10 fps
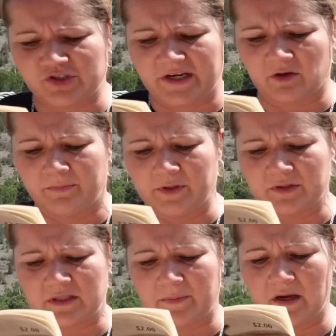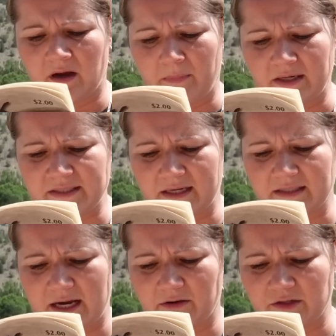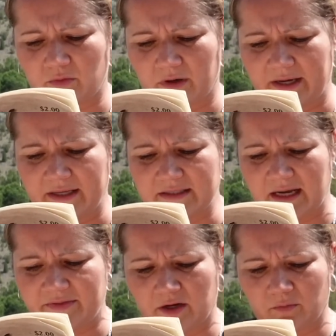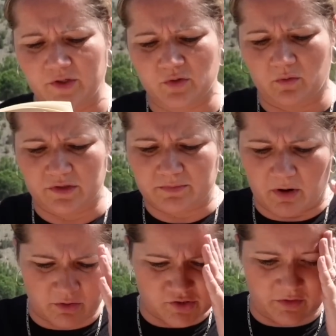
jail built to become Montana territory. Inside the original or smaller jail.